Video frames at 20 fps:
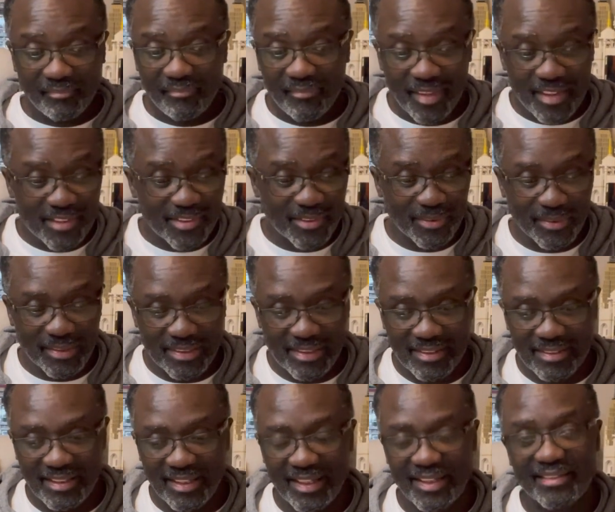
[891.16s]
So this is
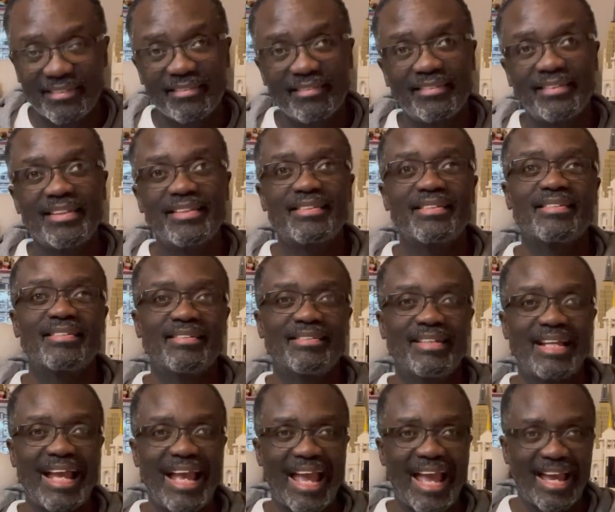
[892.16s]
it. This is an
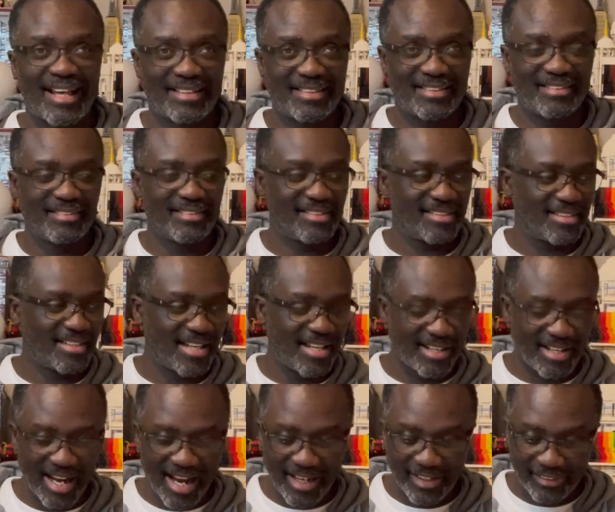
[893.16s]
excellent set.
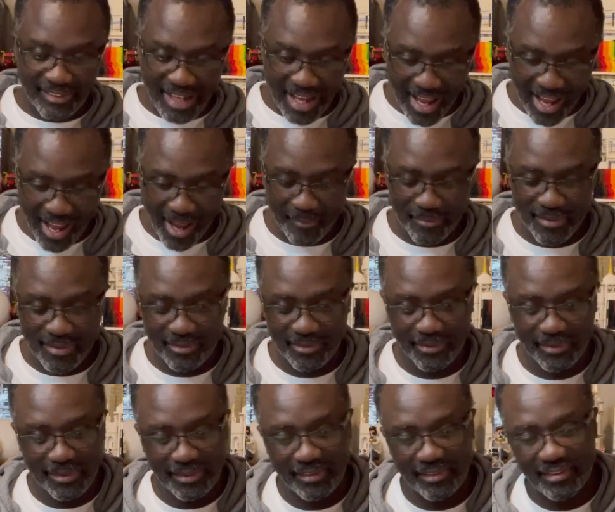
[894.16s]
I
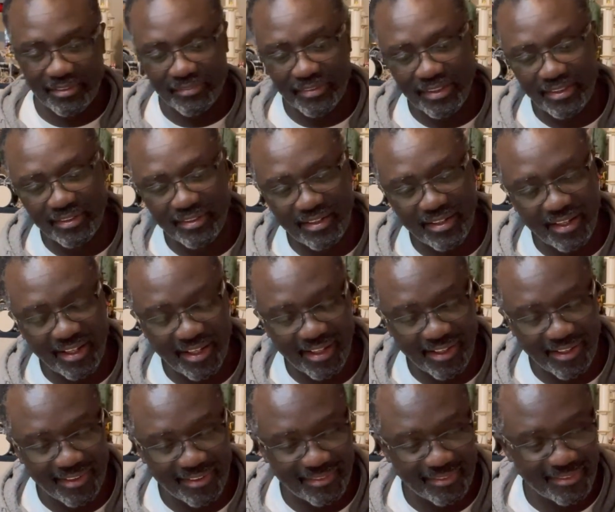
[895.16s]
absolutely love it.
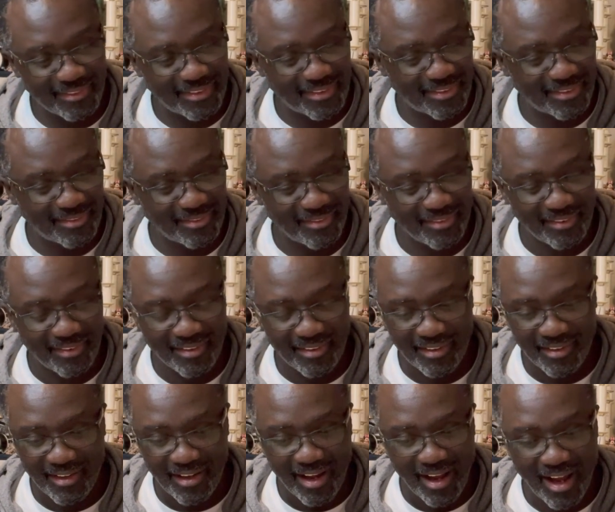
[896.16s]
And
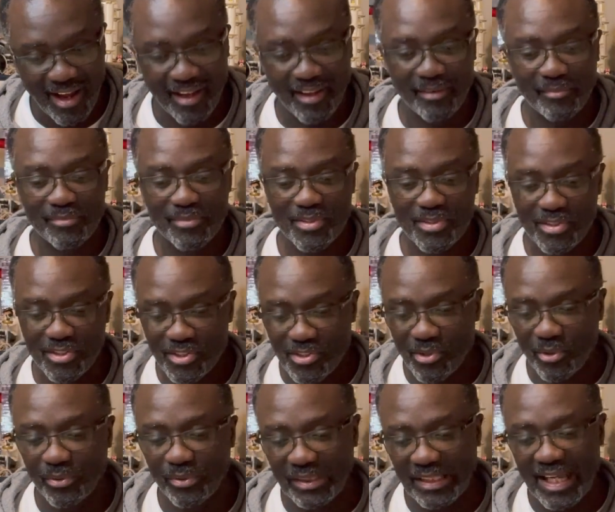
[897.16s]
I am
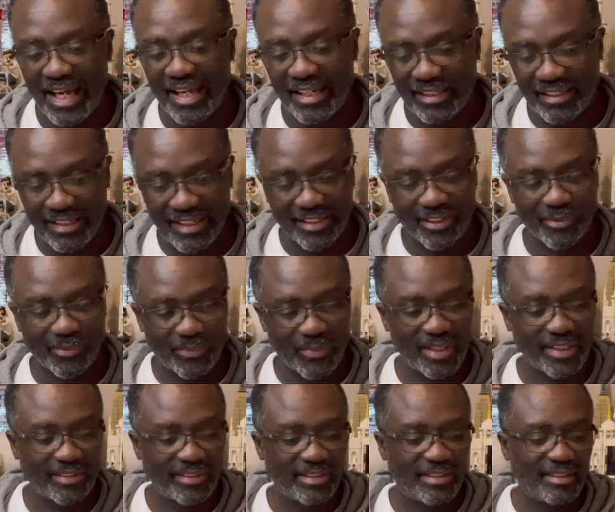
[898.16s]
so glad Lego
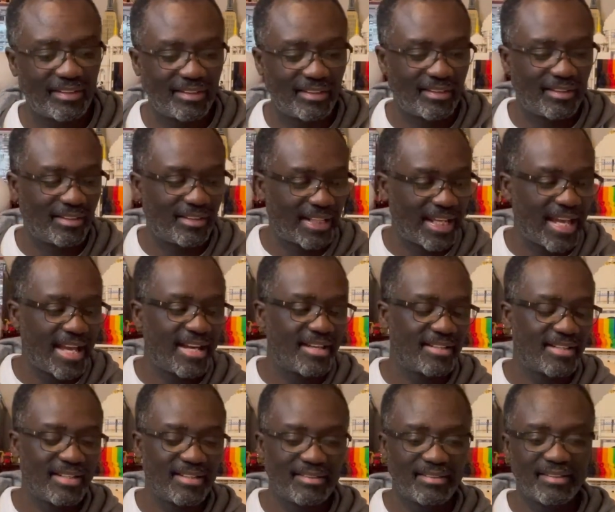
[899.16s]
went ahead
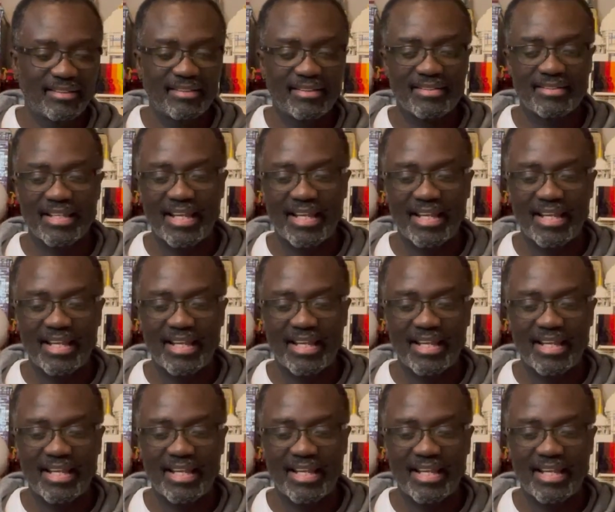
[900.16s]
and did this.